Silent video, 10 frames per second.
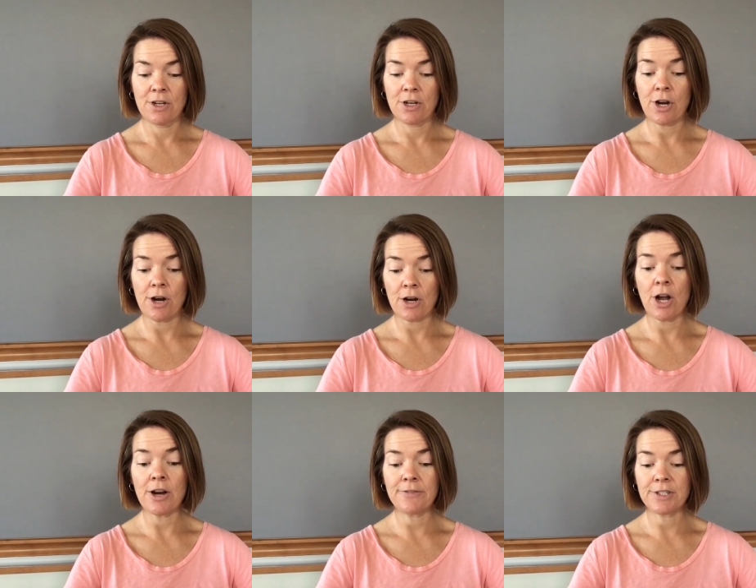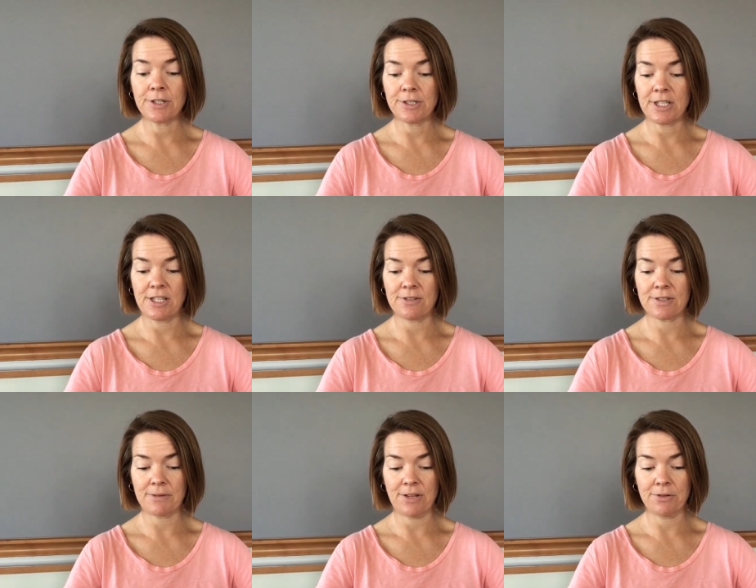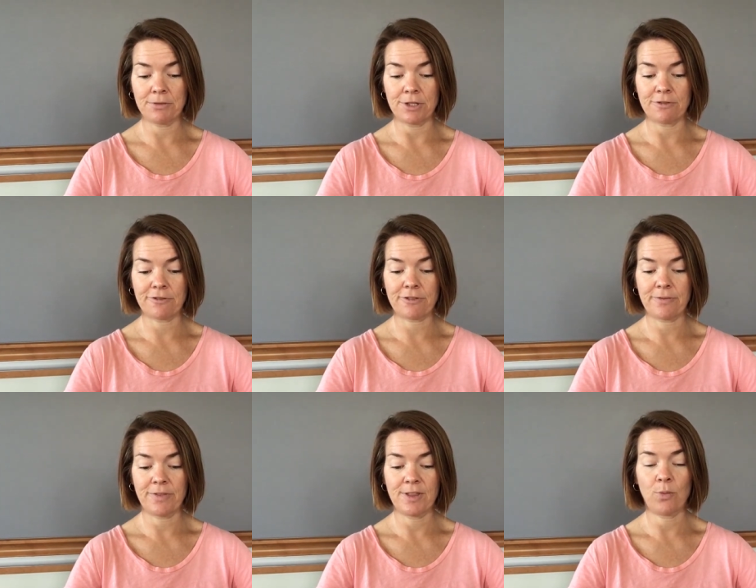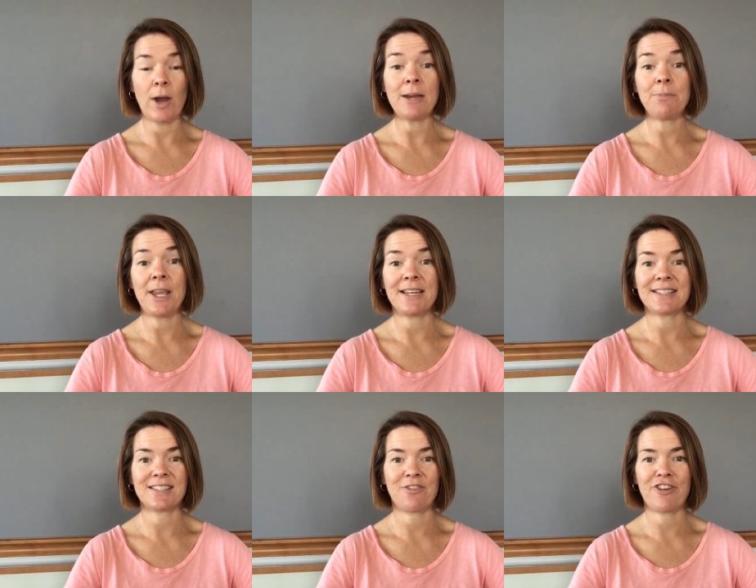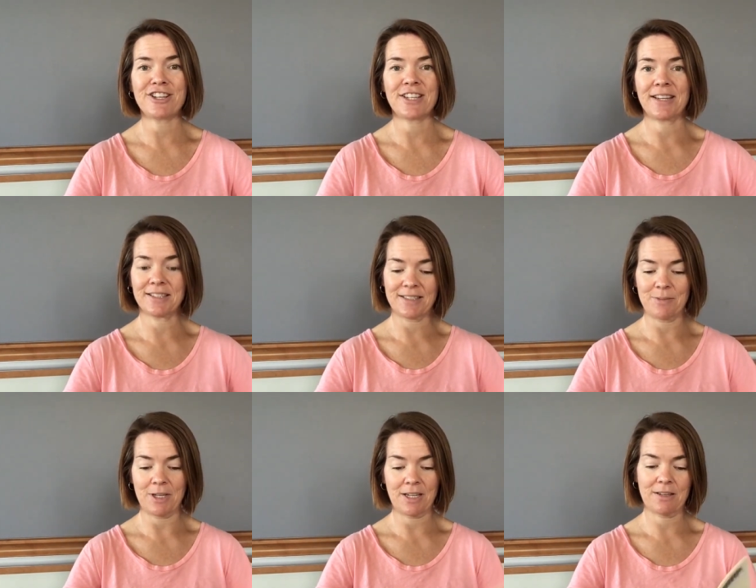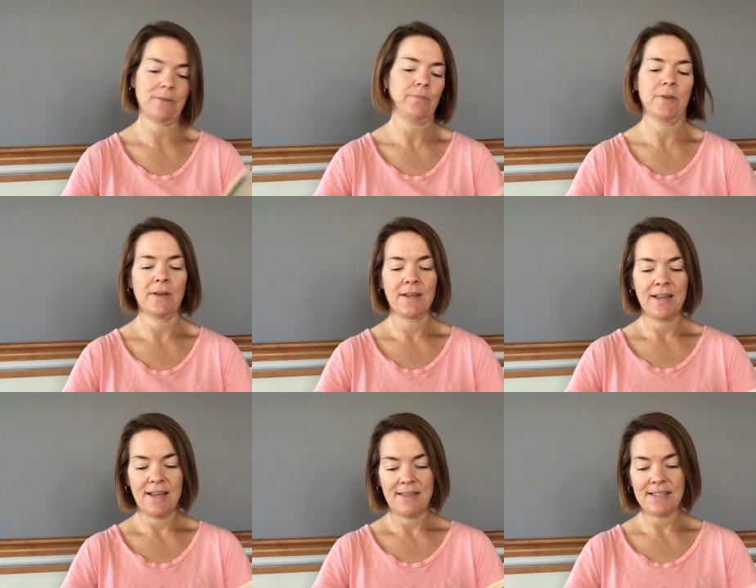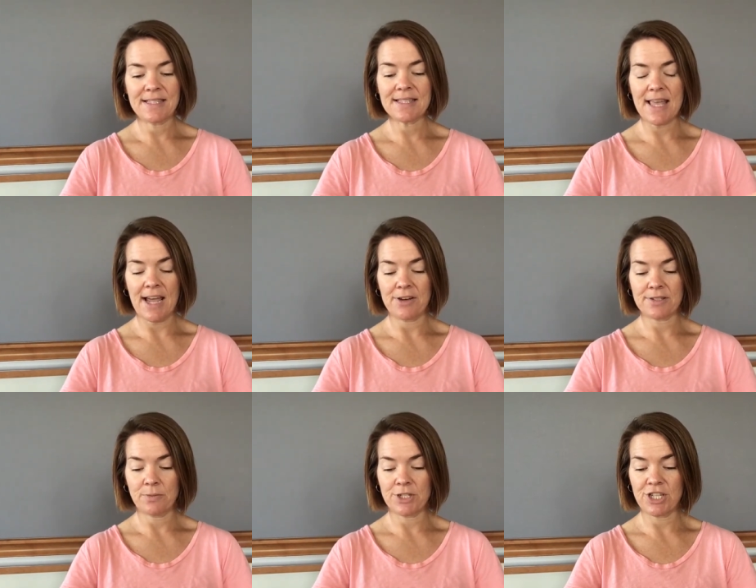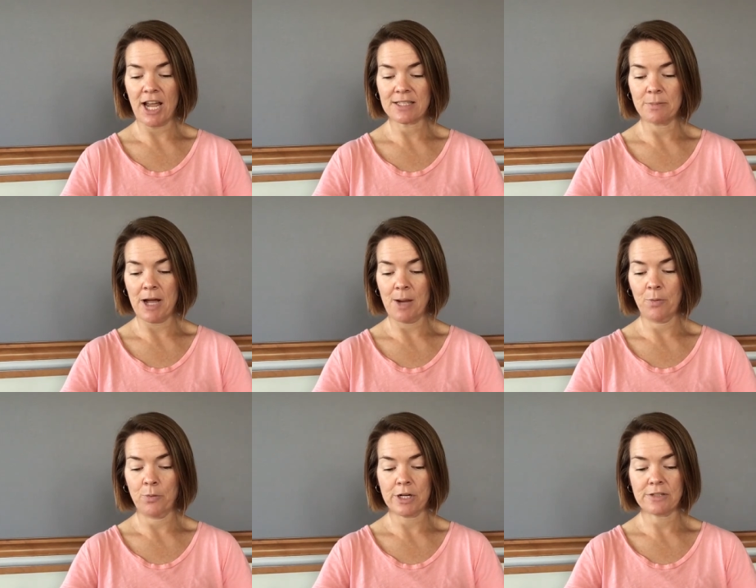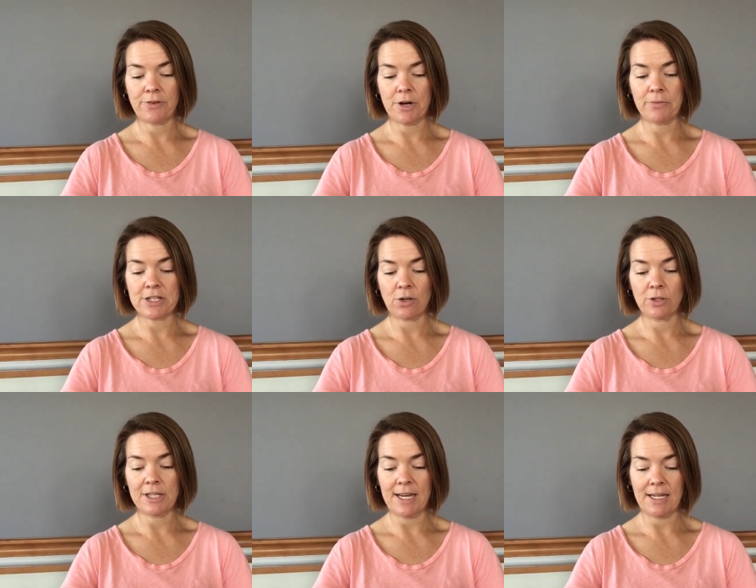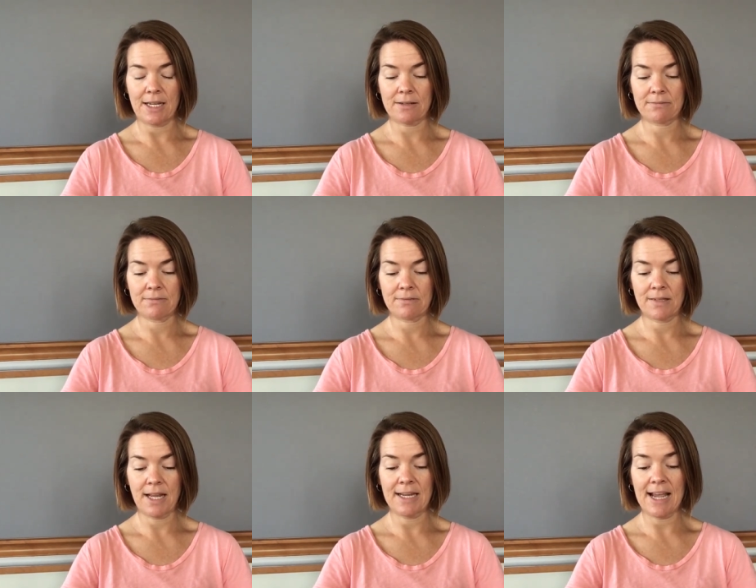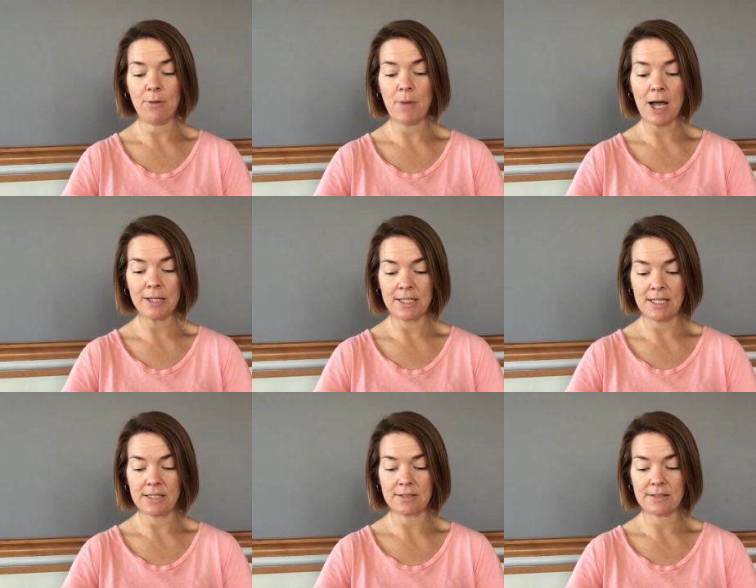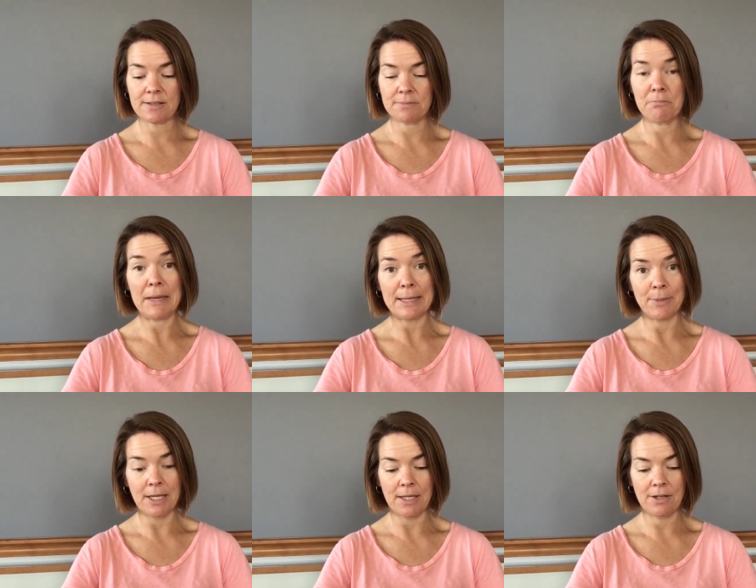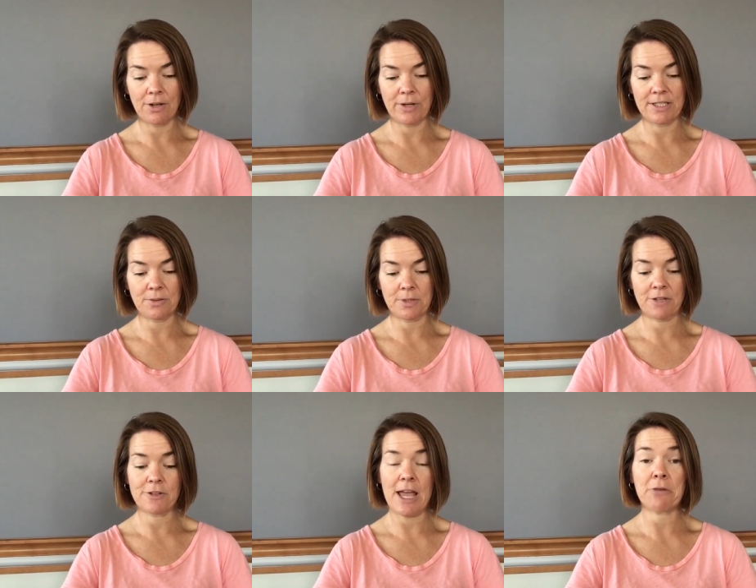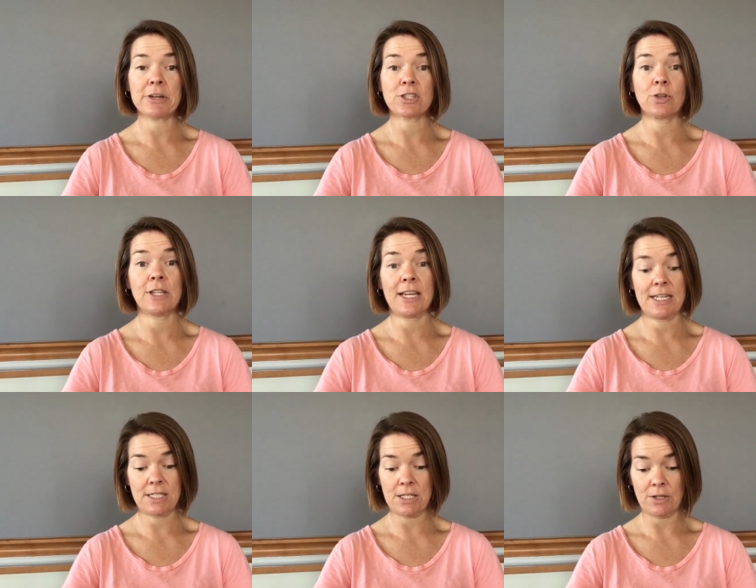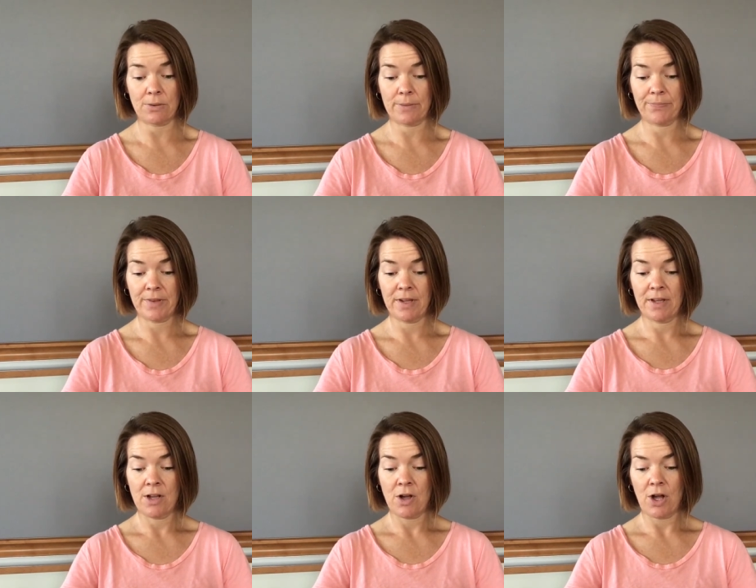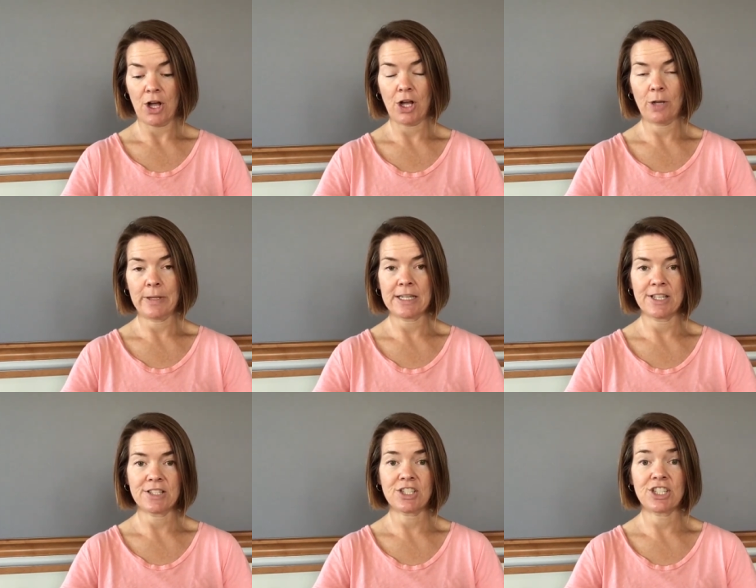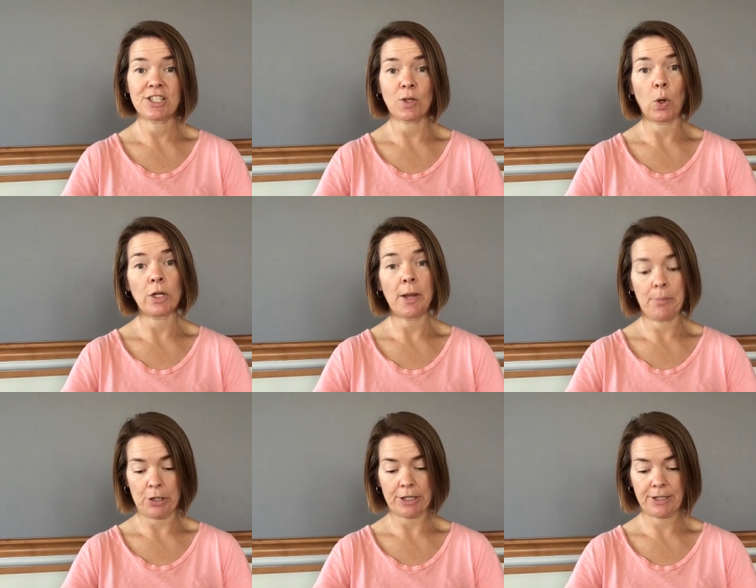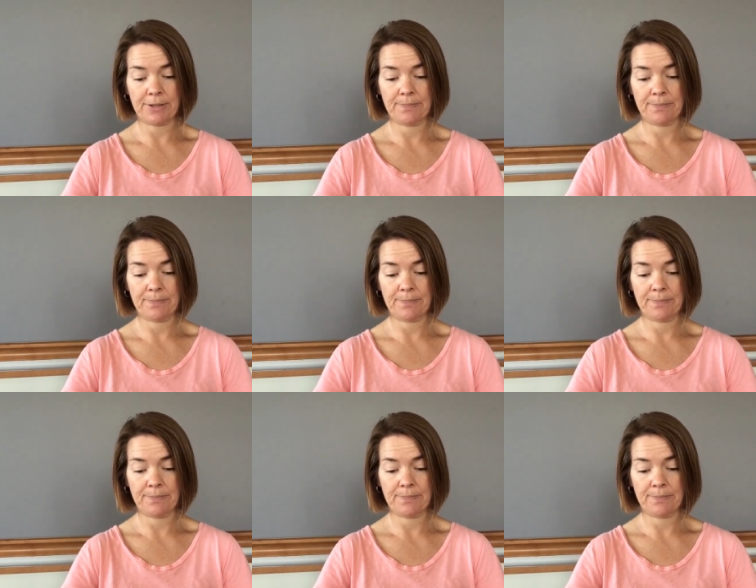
Car carved curlicues around the roof. The white paint is fresh and gleaming. This is the house where Jack's mom works for a rich old lady. And now Molly is, maybe, going to work for that rich old lady too. All because she stole a book.